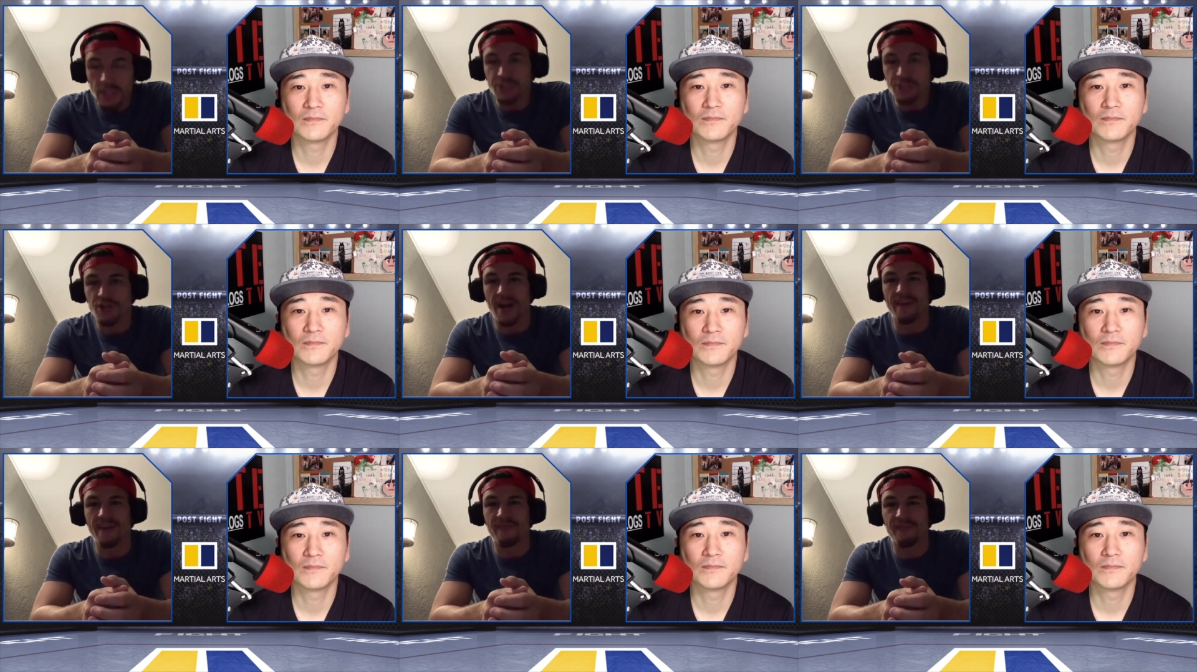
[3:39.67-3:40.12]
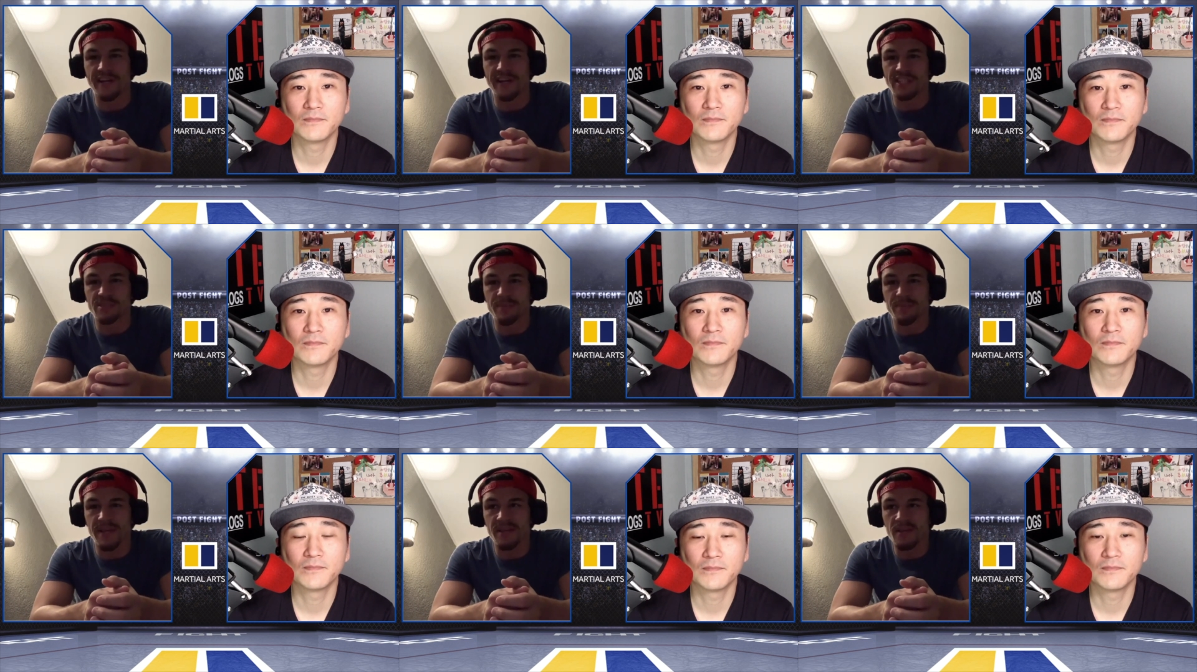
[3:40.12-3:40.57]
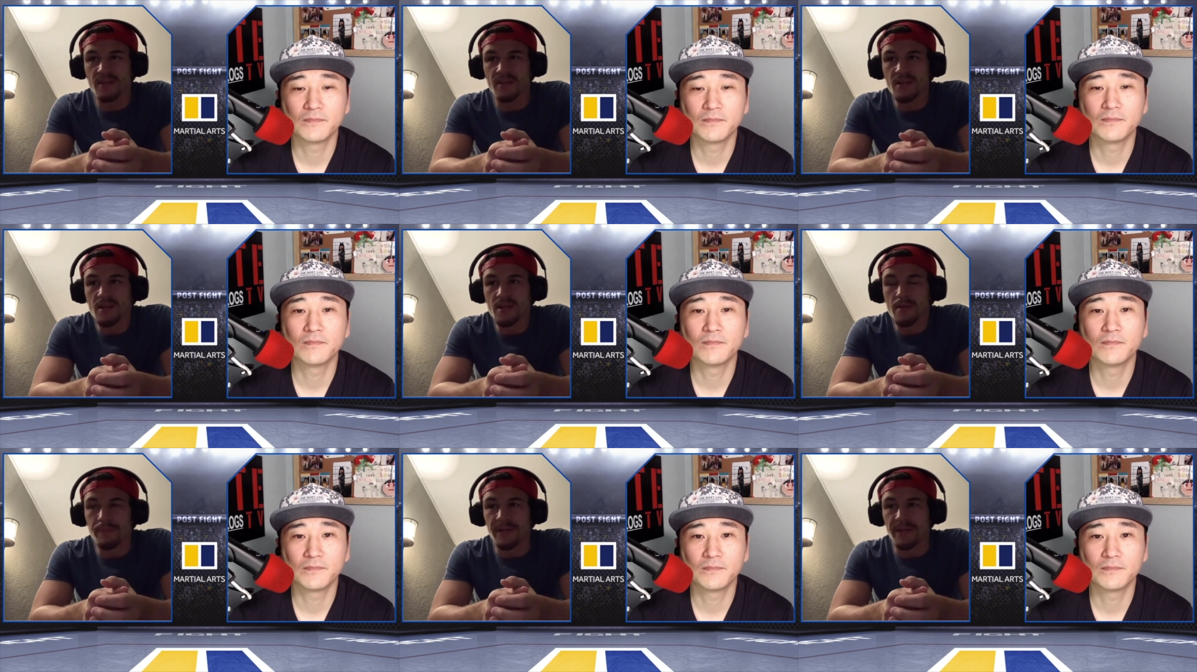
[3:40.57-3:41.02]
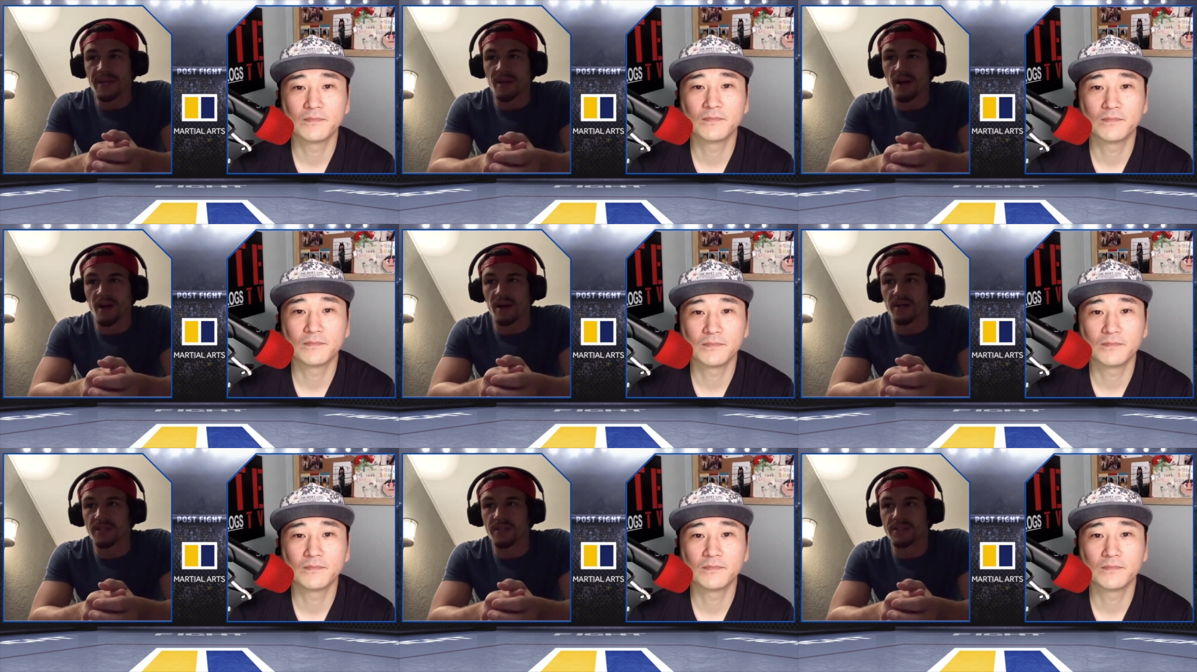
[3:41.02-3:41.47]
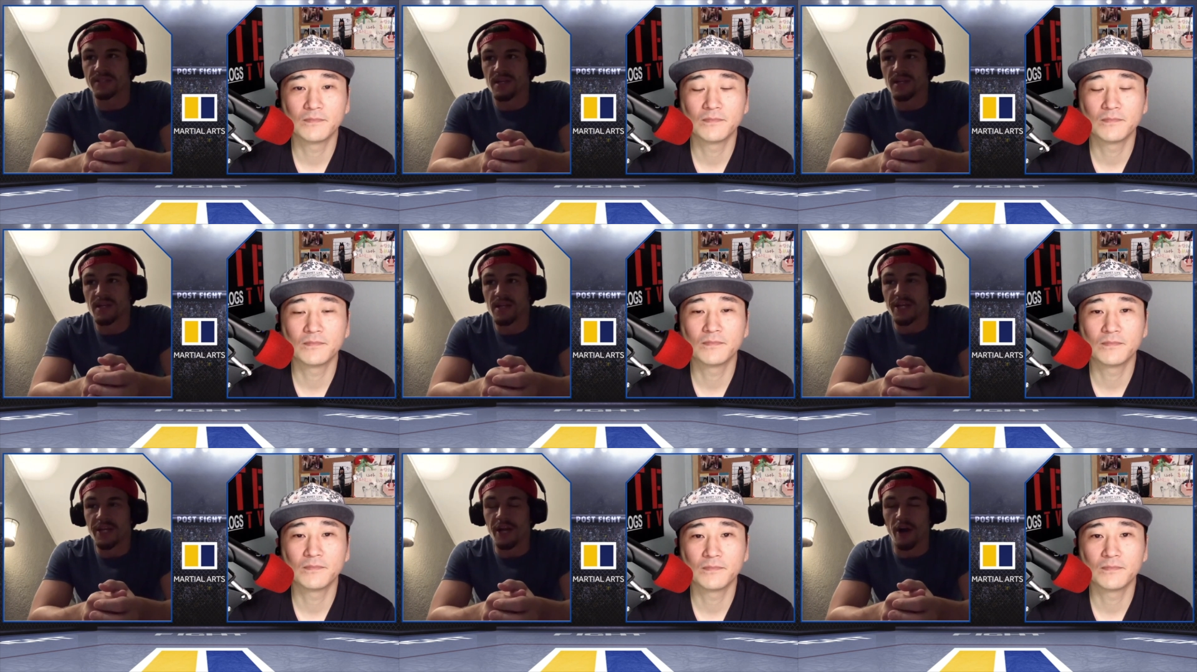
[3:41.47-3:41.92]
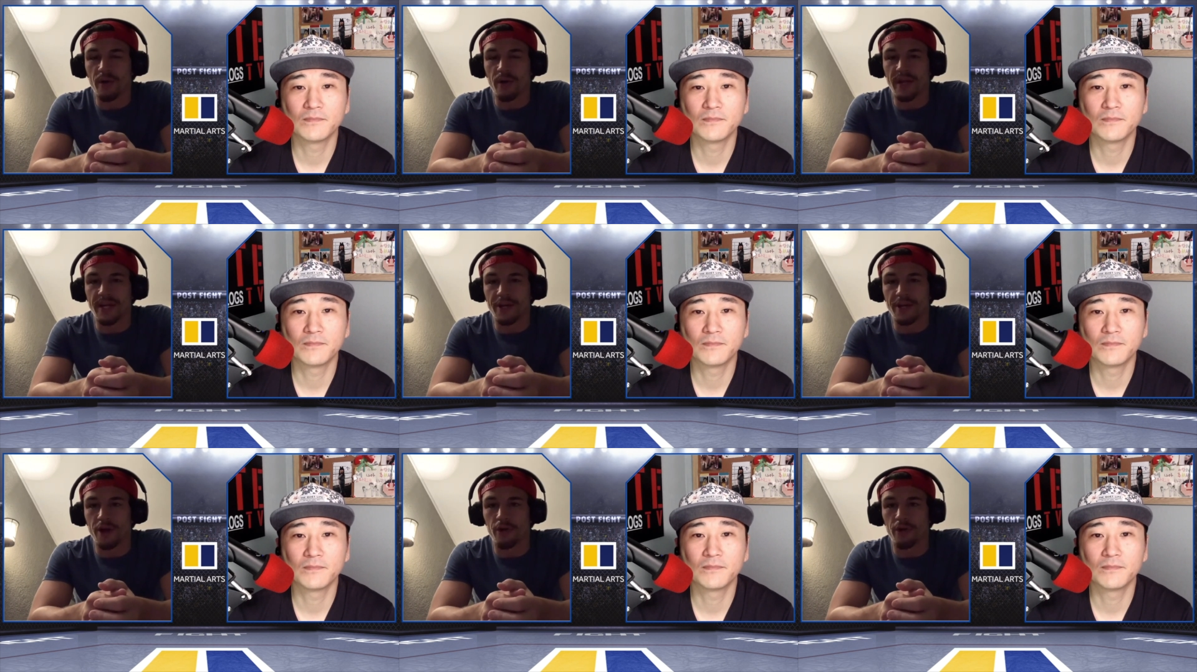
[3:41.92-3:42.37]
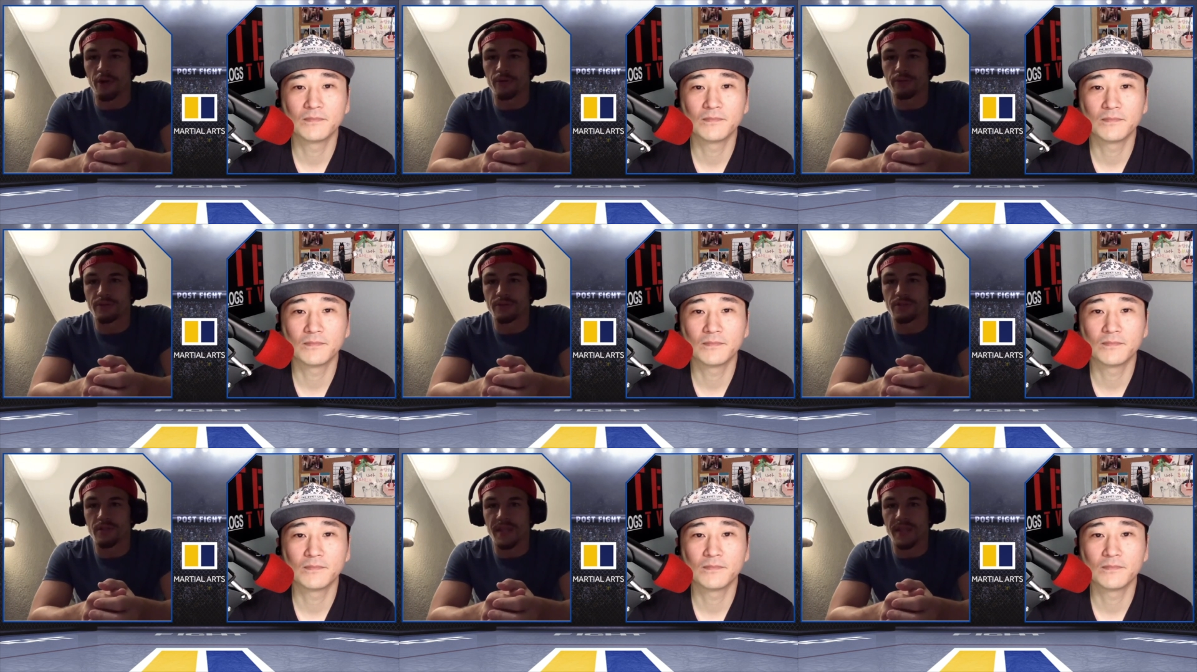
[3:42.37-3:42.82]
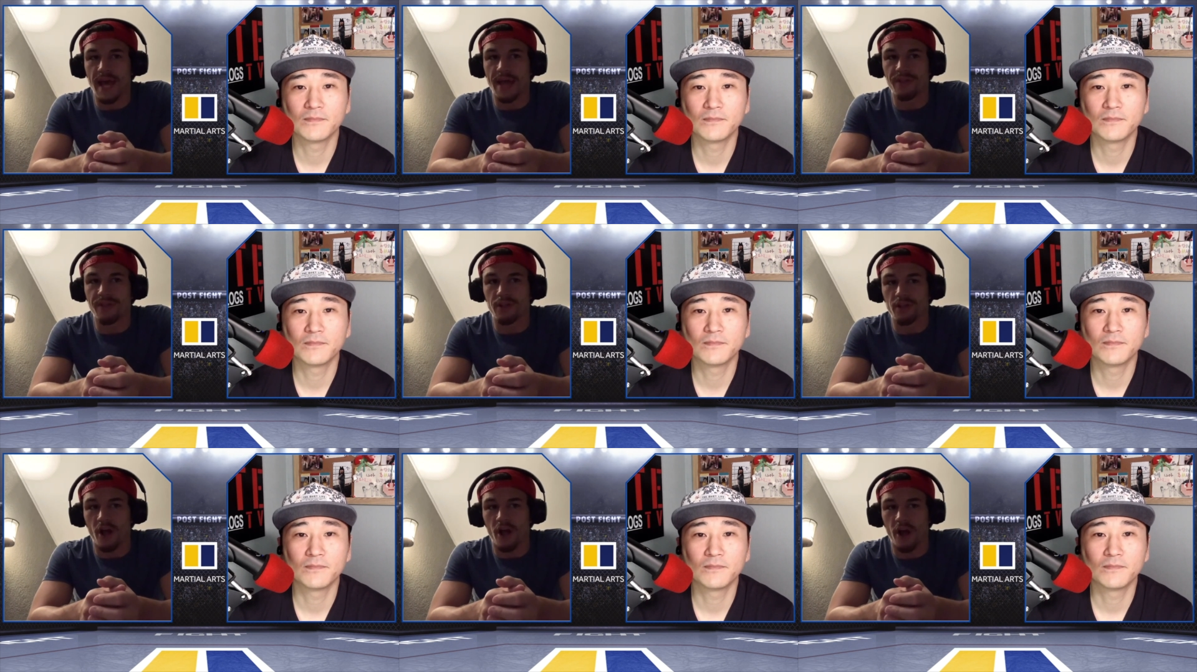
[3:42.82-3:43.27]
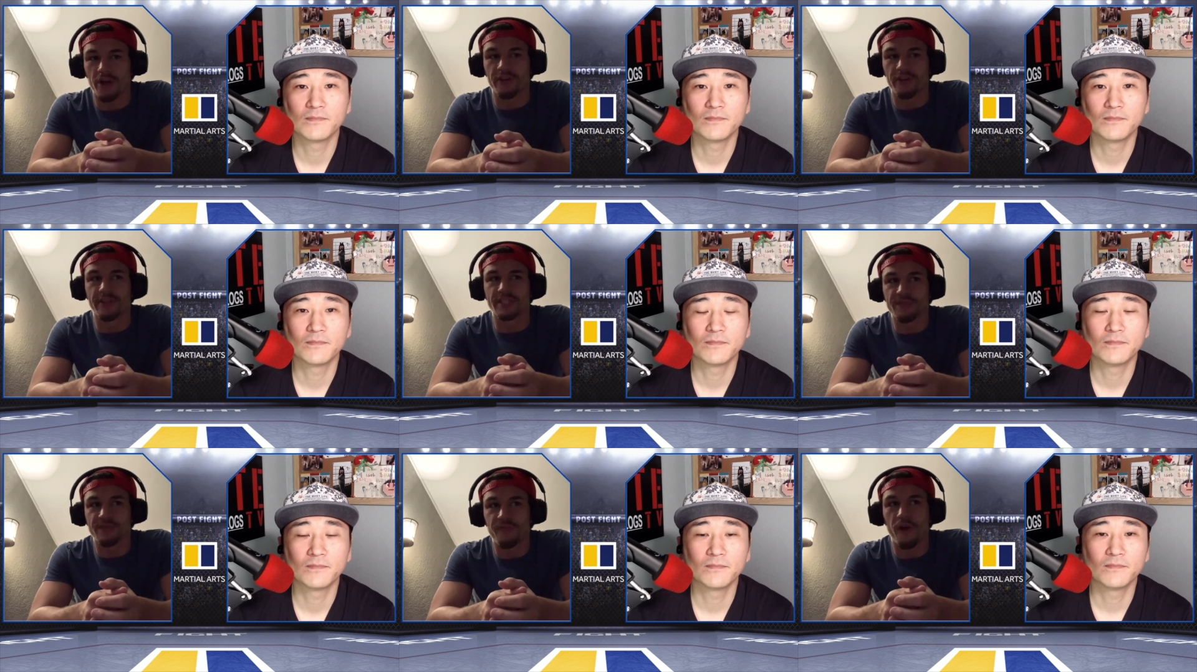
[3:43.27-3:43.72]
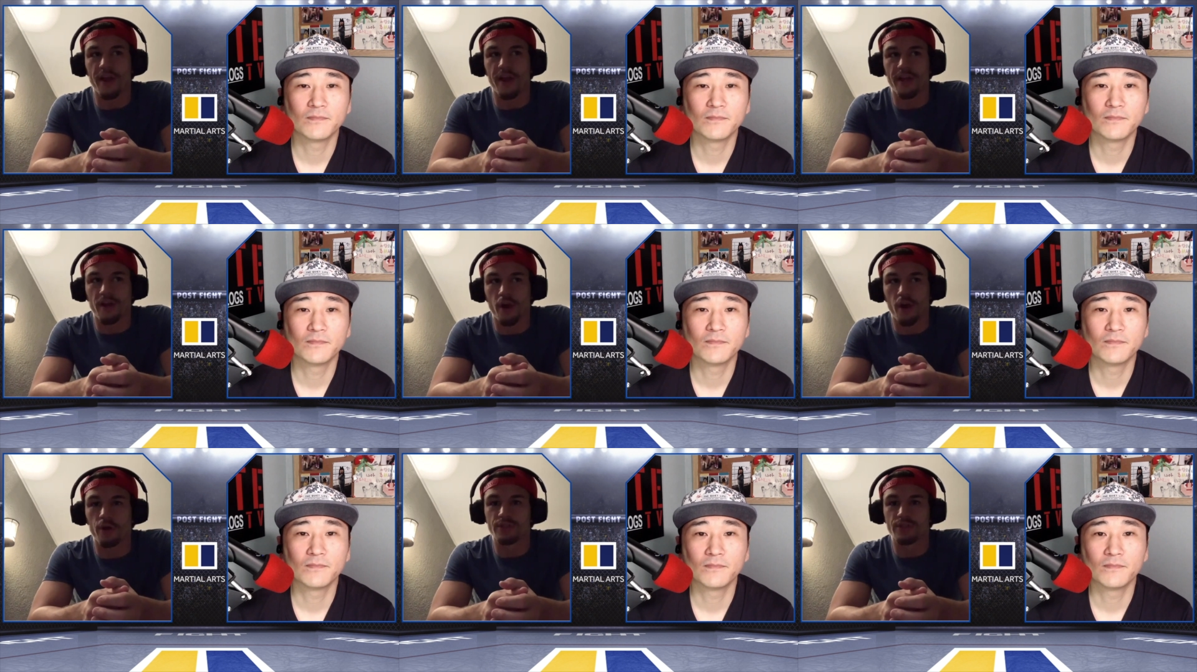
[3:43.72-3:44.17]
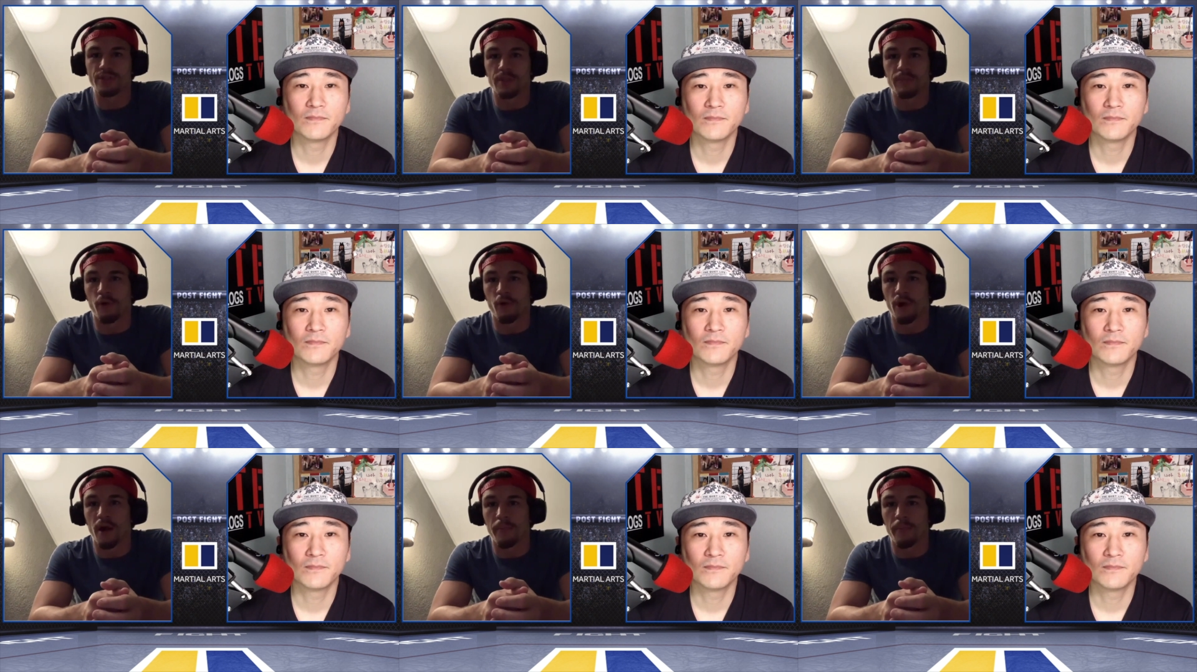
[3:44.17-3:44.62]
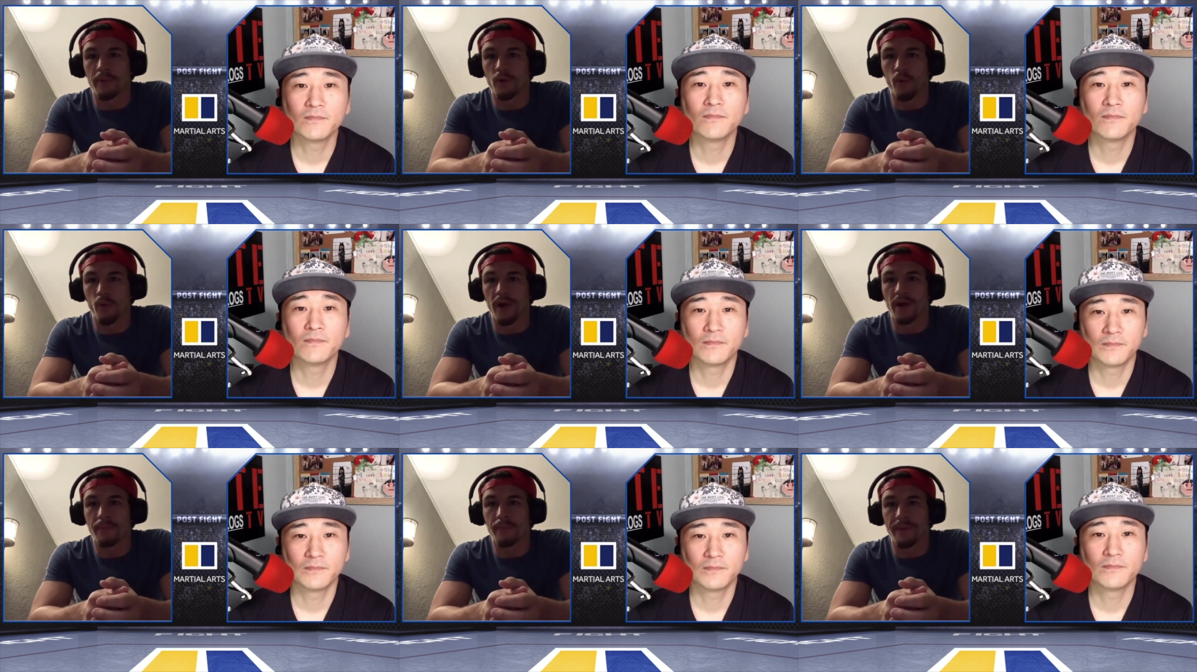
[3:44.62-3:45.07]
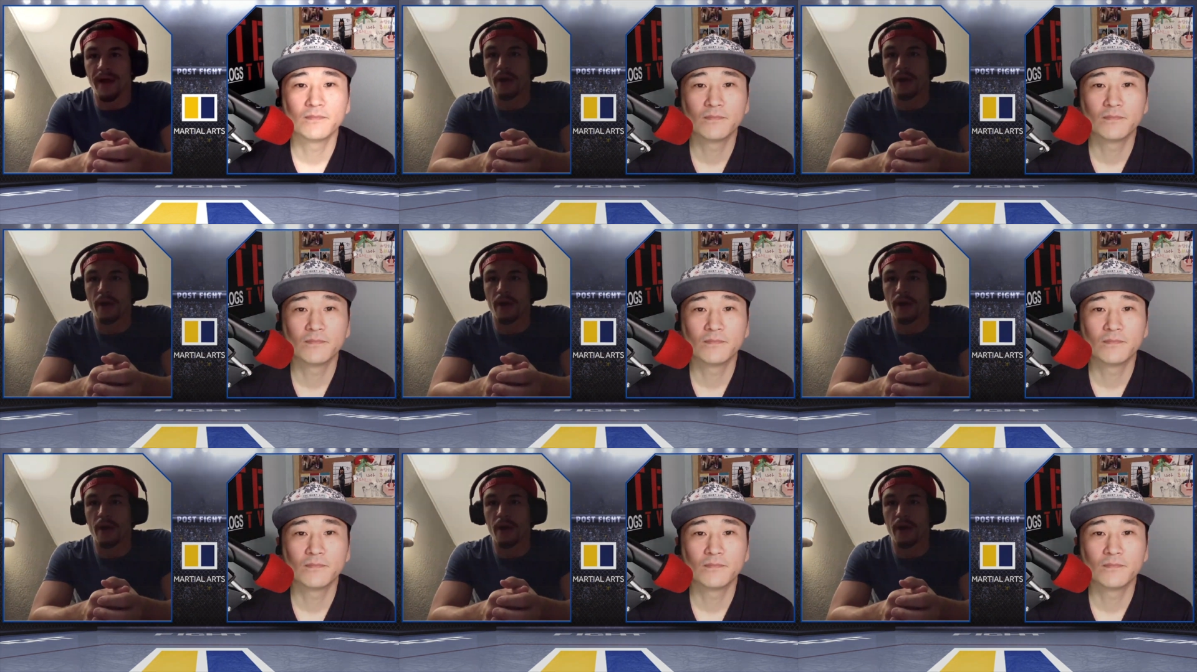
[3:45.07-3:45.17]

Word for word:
Speaker 1: try to finish me because you know he knows that the longer this fight goes, the more I'm going to wear him